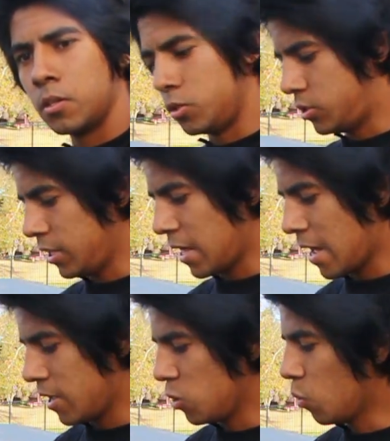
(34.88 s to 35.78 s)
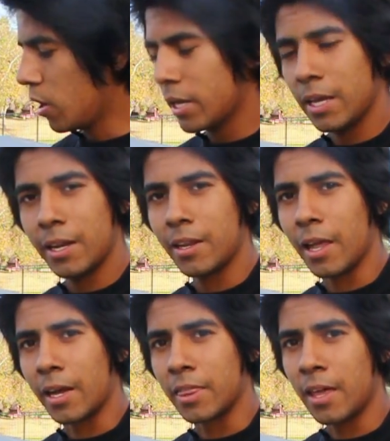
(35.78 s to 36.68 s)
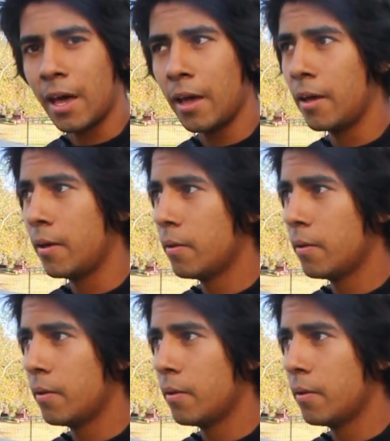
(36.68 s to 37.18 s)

You see that? You wanna get in like that.